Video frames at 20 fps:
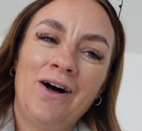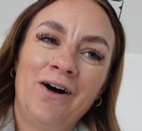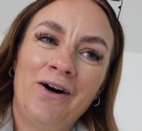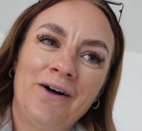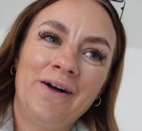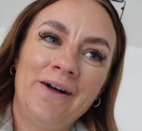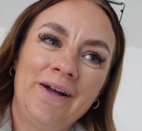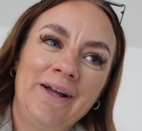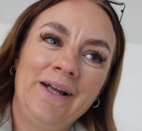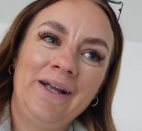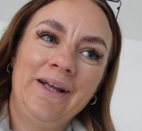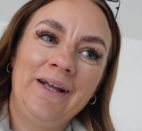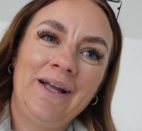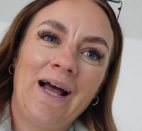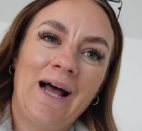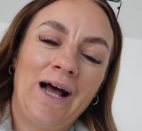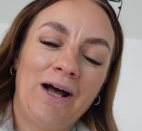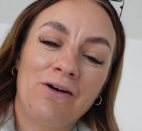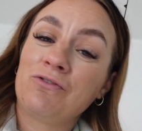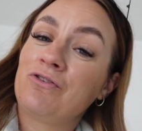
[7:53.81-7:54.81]
I
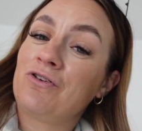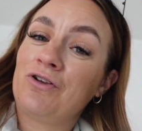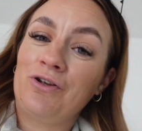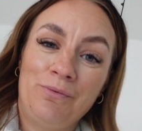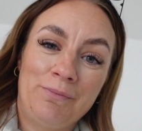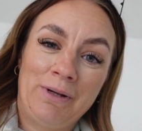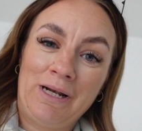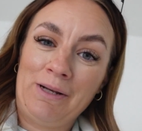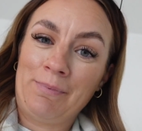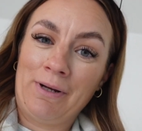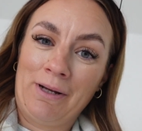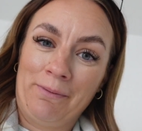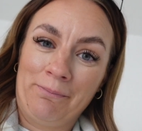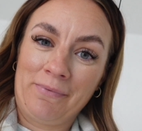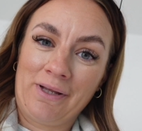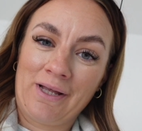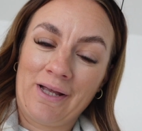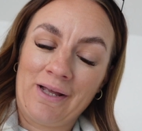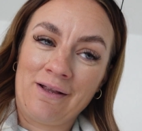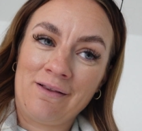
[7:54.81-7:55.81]
have too many
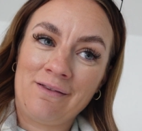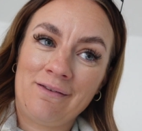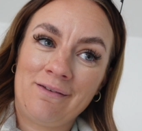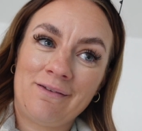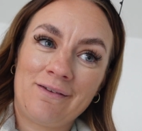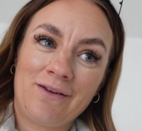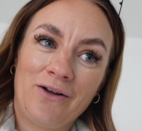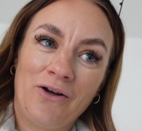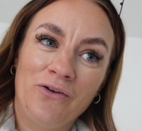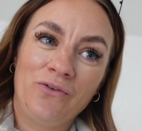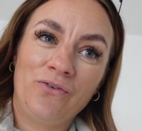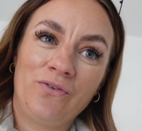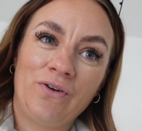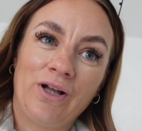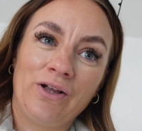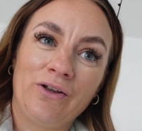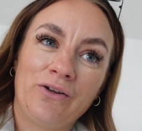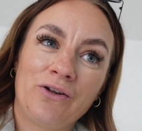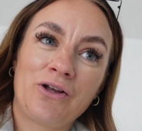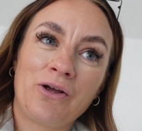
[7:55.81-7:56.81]
pumpkins. I
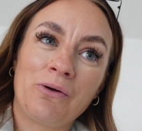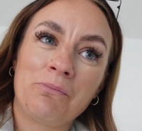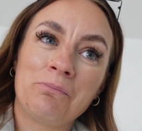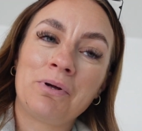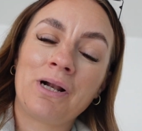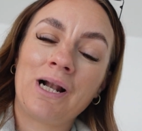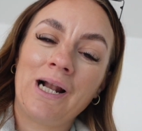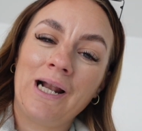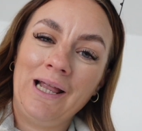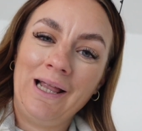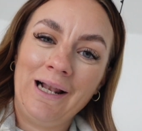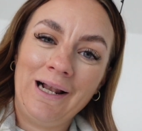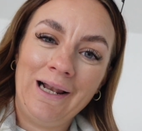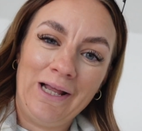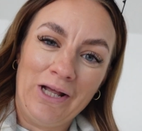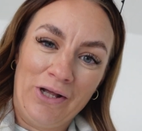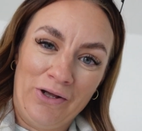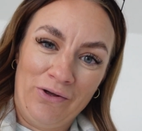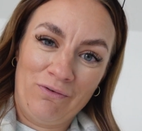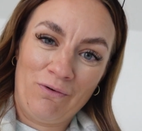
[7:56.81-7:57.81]
felt
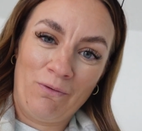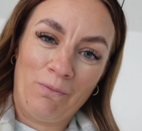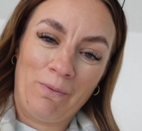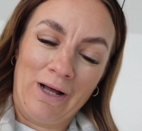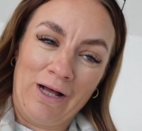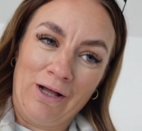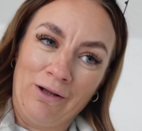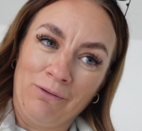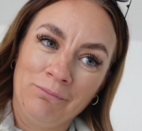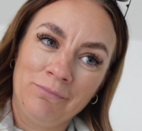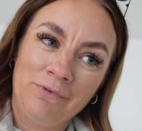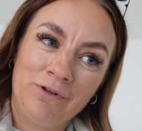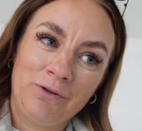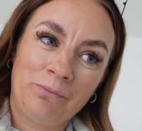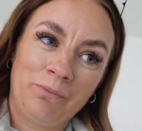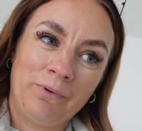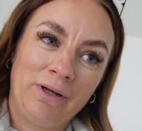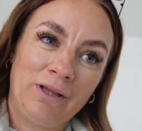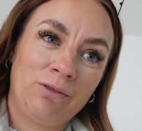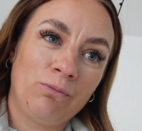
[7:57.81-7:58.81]
completely overwhelmed
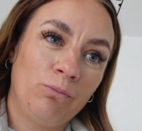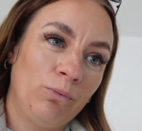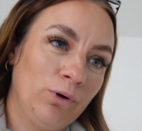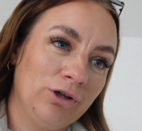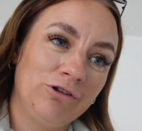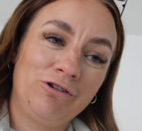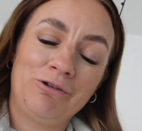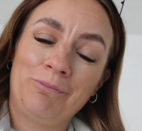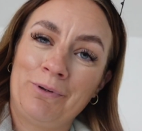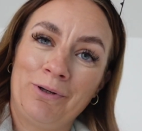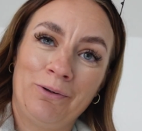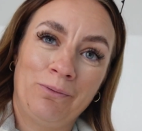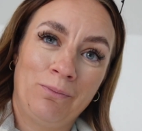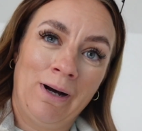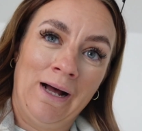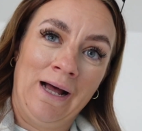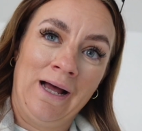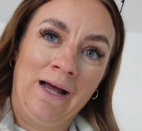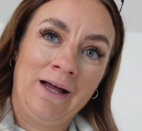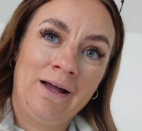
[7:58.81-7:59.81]
with what to put
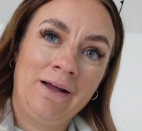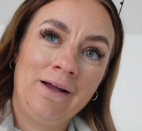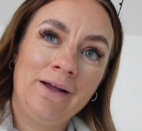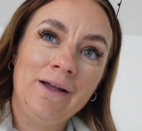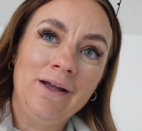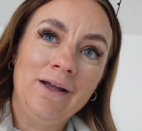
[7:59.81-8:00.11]
where.